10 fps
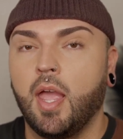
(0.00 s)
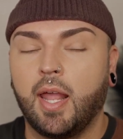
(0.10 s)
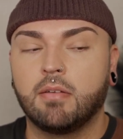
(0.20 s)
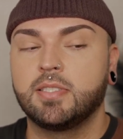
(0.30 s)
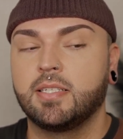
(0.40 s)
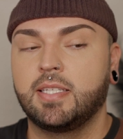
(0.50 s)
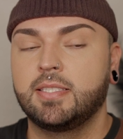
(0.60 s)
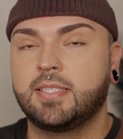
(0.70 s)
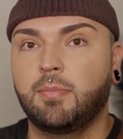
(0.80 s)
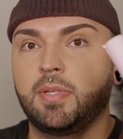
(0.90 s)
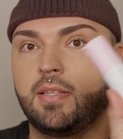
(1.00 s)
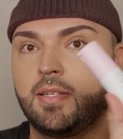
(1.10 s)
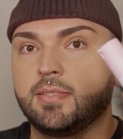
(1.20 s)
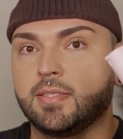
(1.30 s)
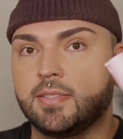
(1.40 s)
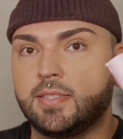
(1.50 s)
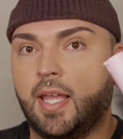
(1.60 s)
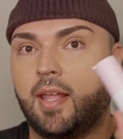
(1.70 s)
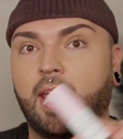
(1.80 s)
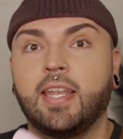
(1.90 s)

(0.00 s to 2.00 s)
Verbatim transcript: And I was like, they sent me this instead.